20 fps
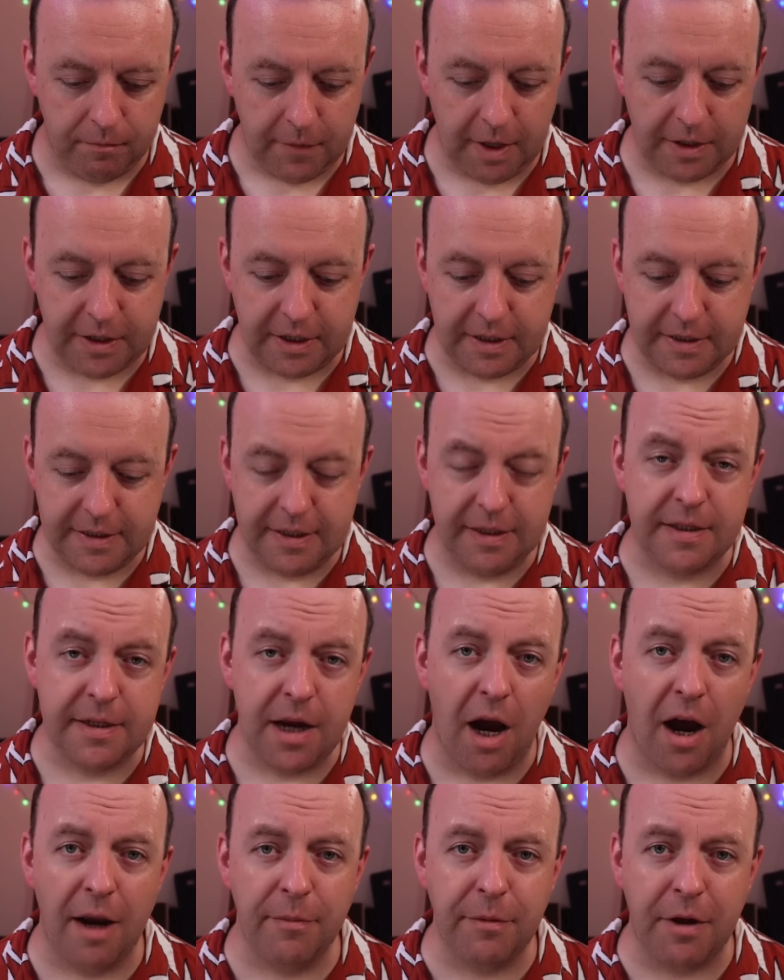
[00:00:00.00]
And you can see the
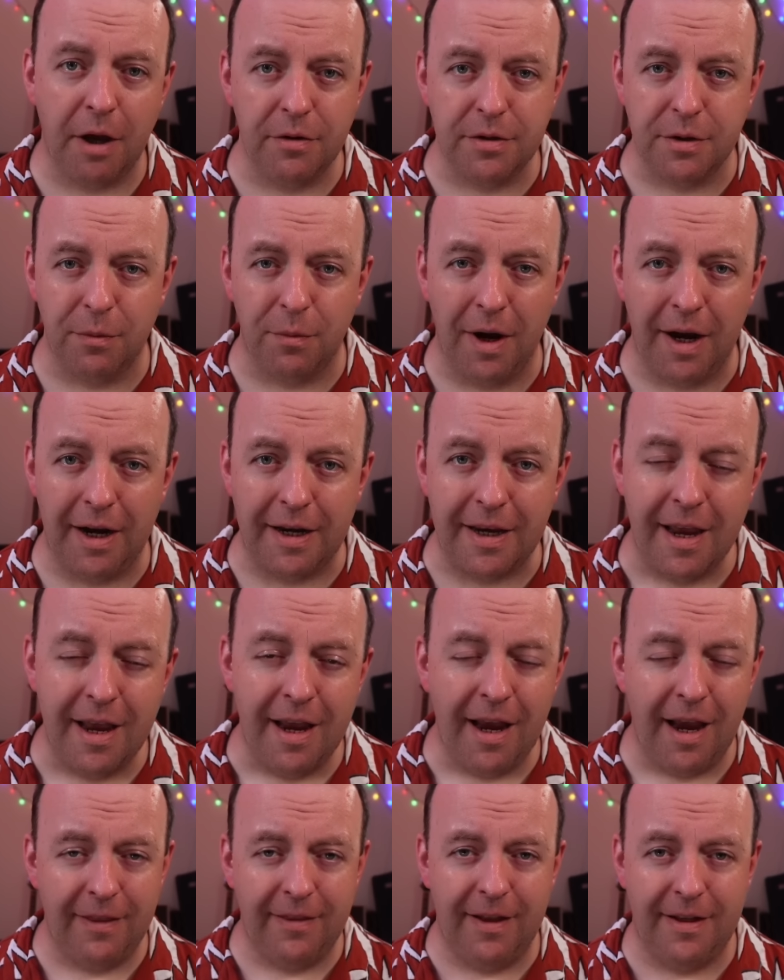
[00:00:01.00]
time goes away,
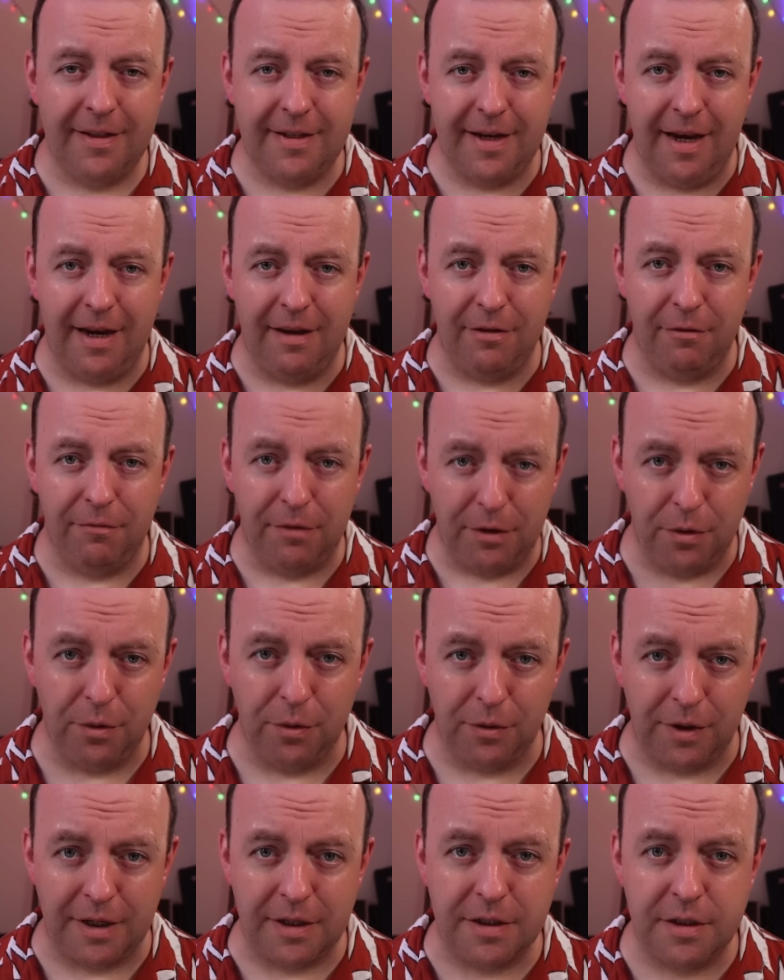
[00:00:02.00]
and that's it, the
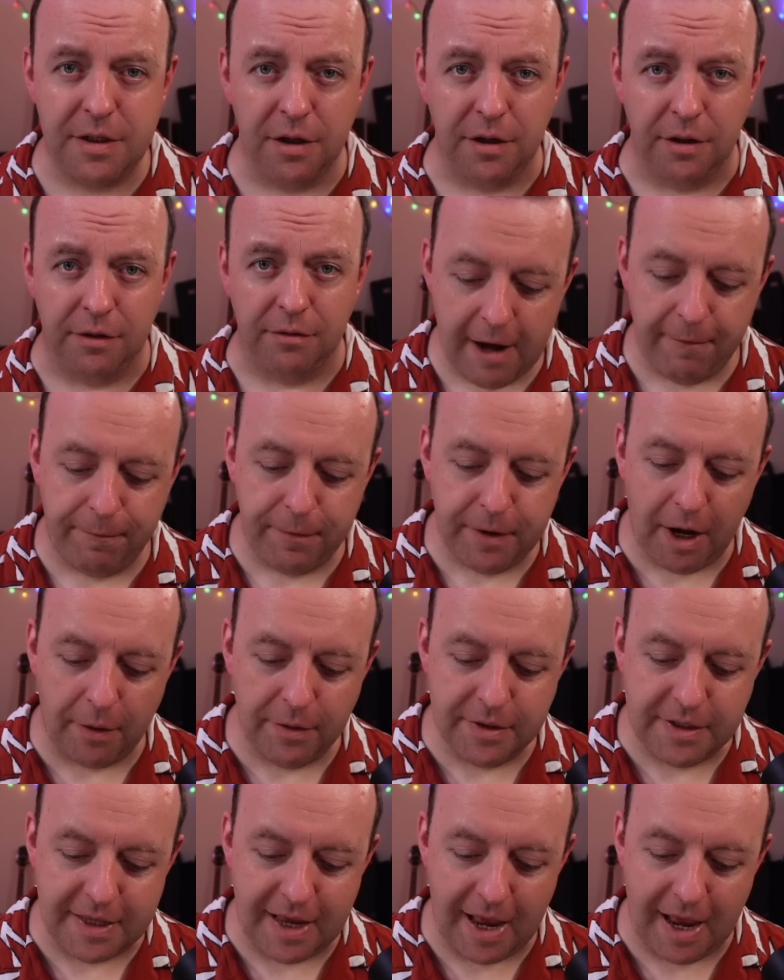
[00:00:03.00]
recording's done. If we go
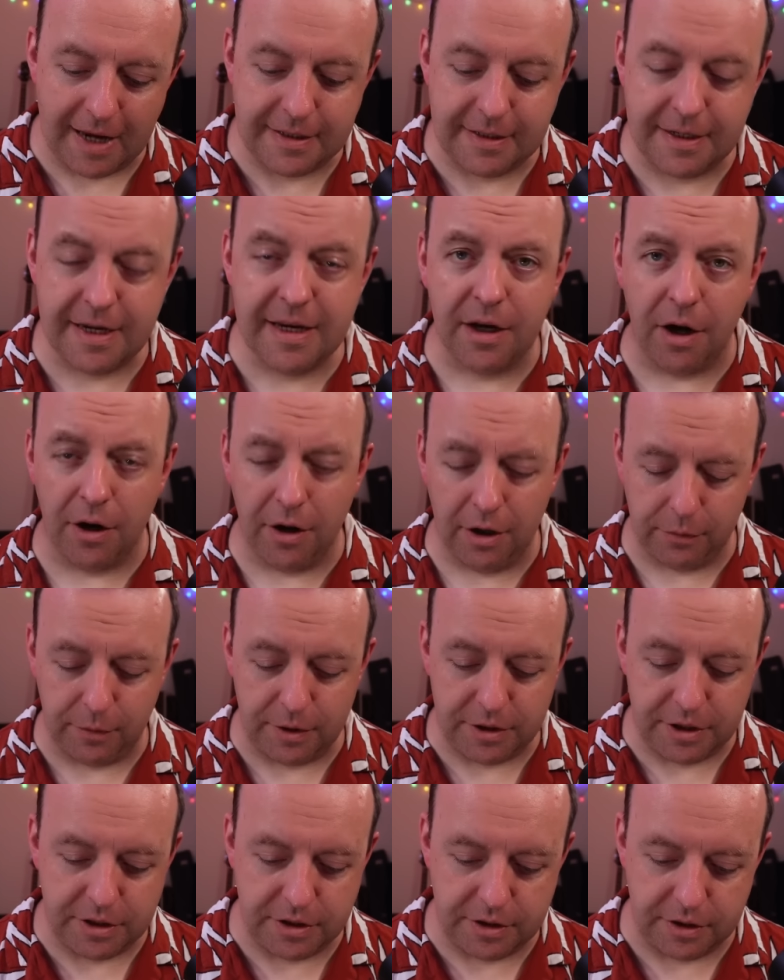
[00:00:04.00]
into the S D card,
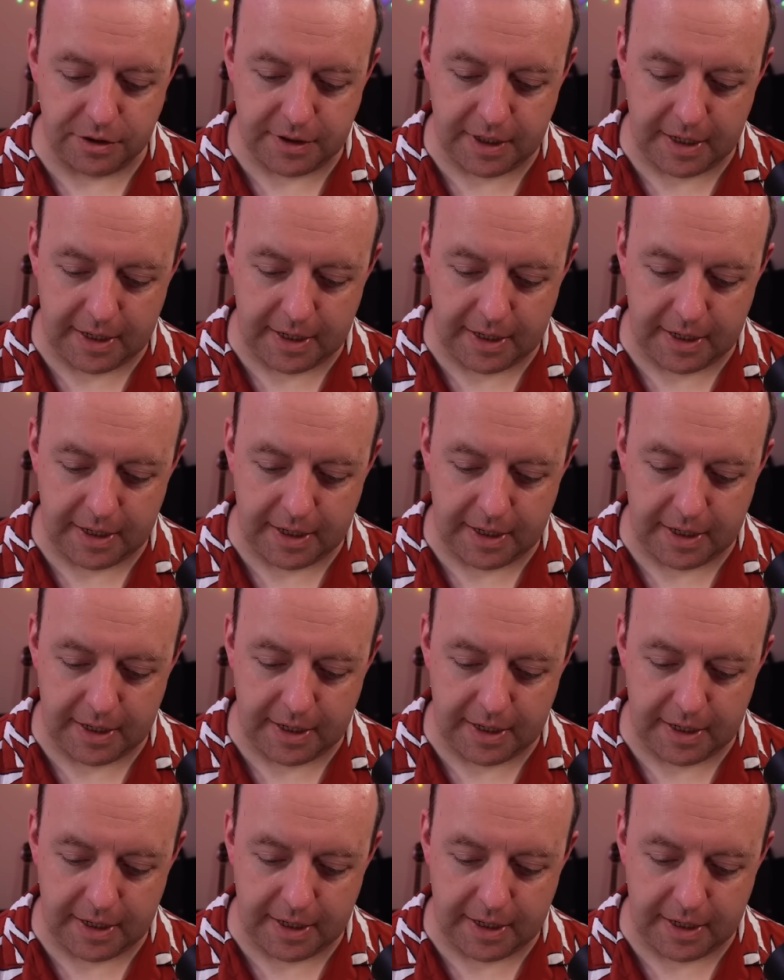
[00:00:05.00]
which is just